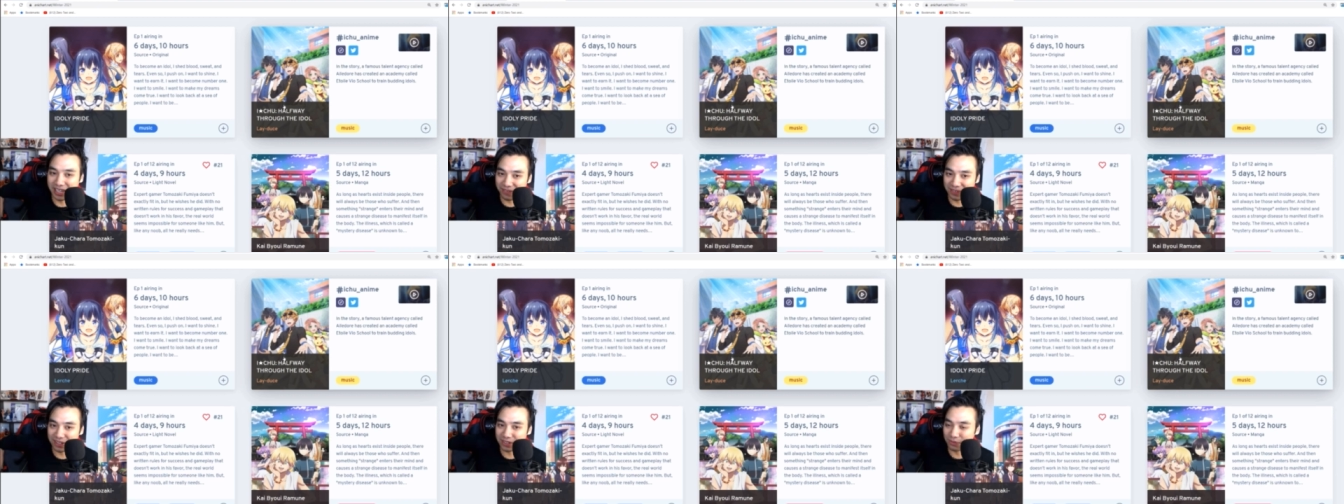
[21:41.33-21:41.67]

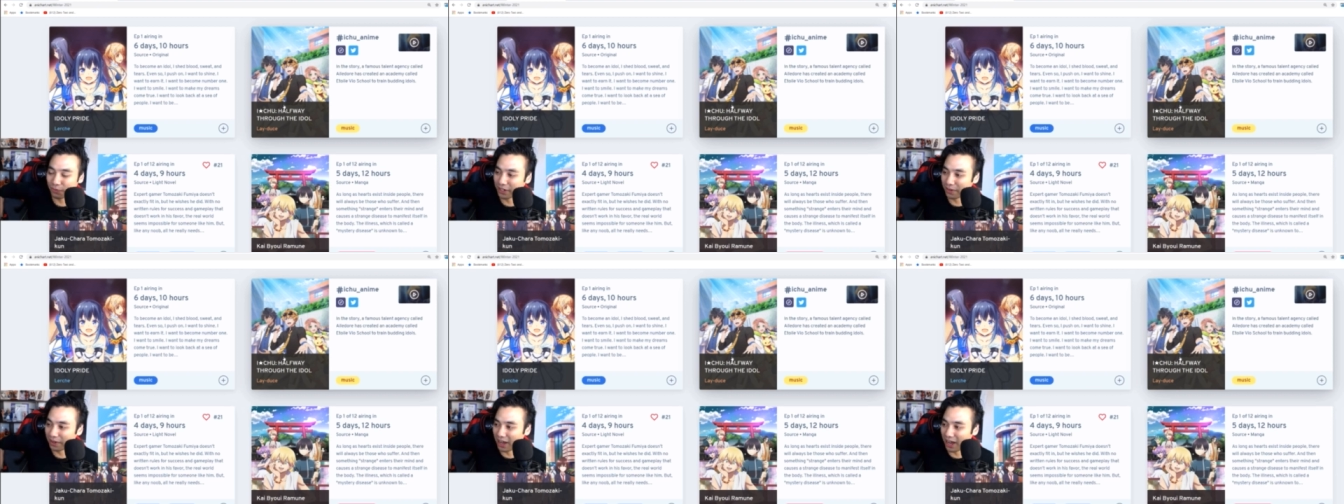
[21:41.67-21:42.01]
this
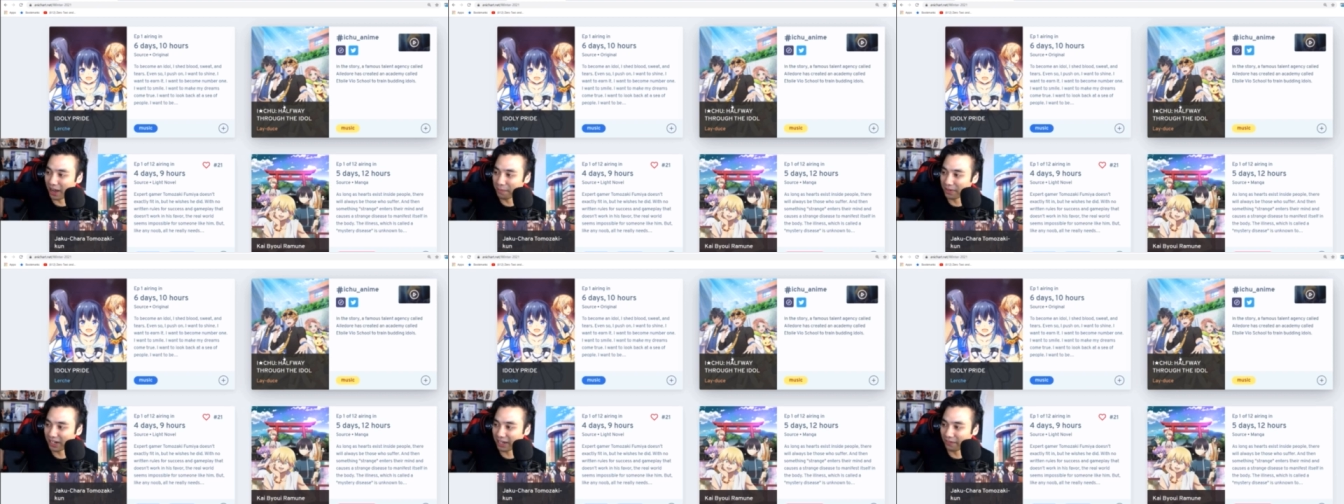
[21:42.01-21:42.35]
one
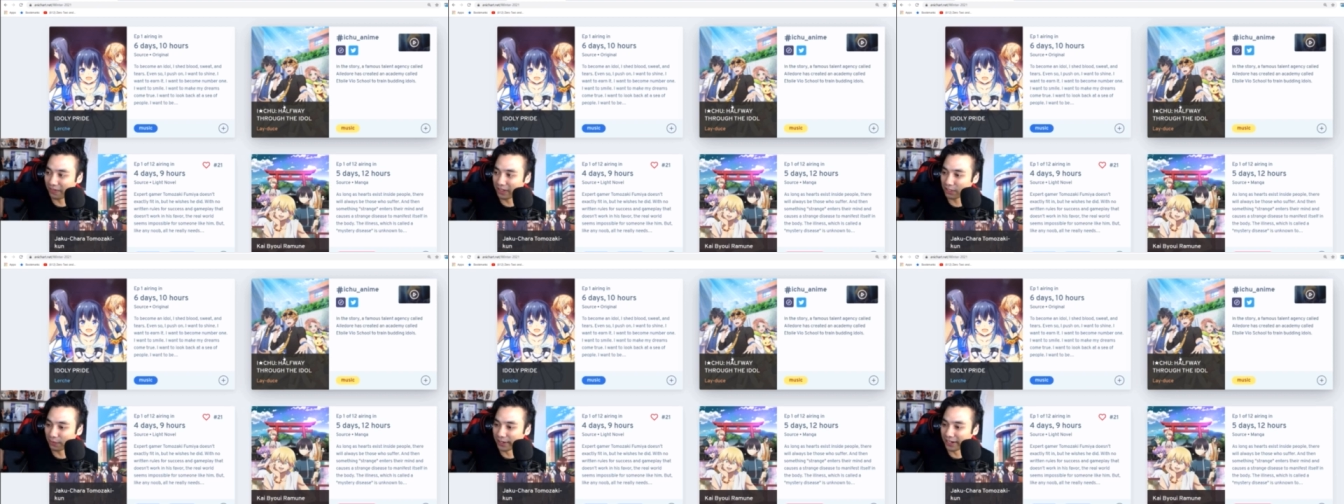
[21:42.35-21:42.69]

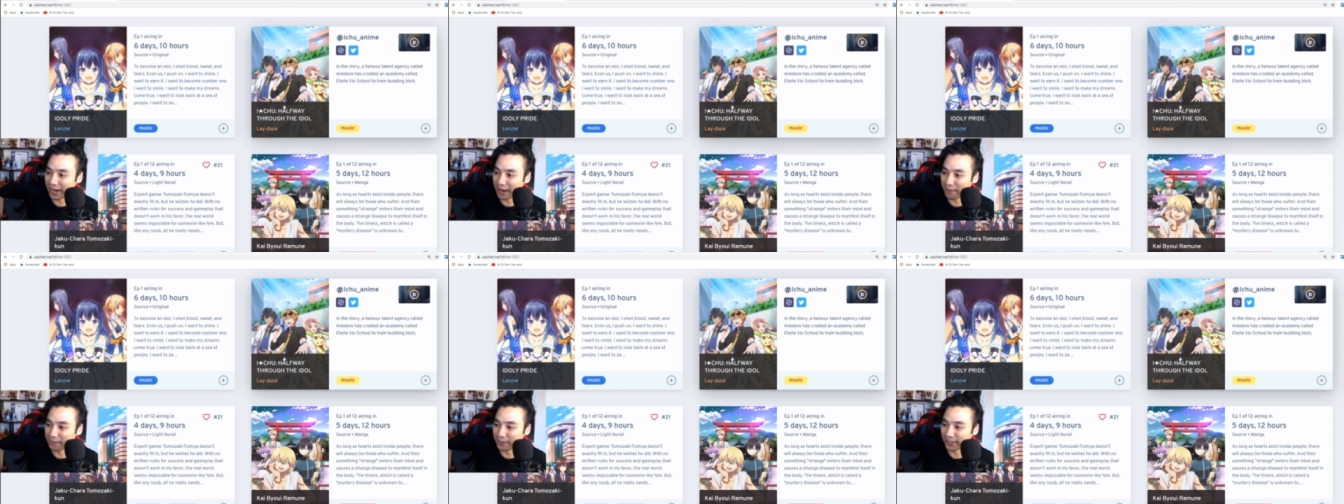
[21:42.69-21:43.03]
an
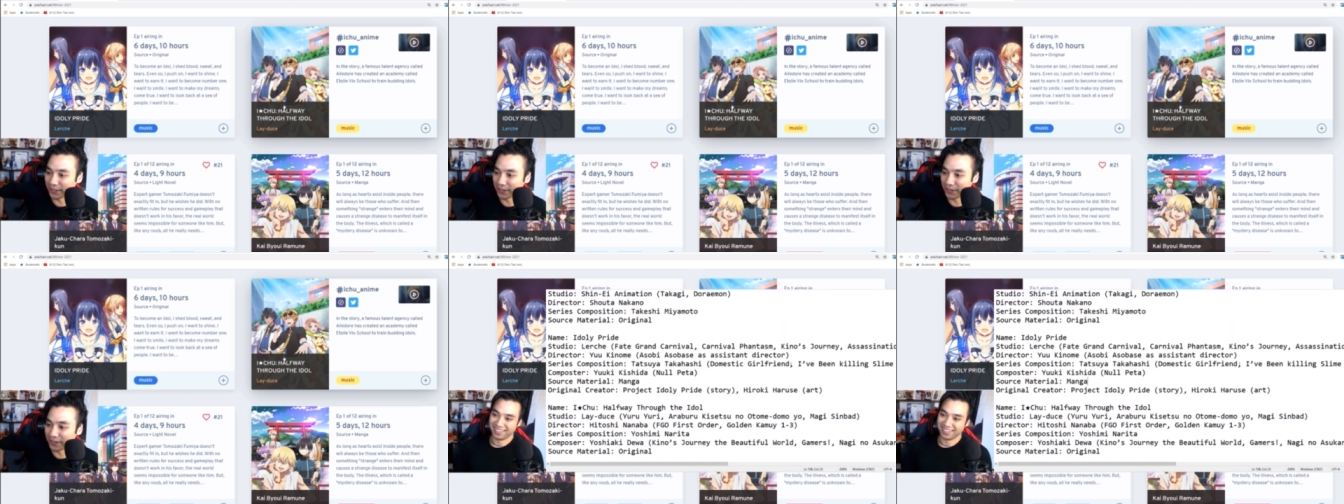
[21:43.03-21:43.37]
episode.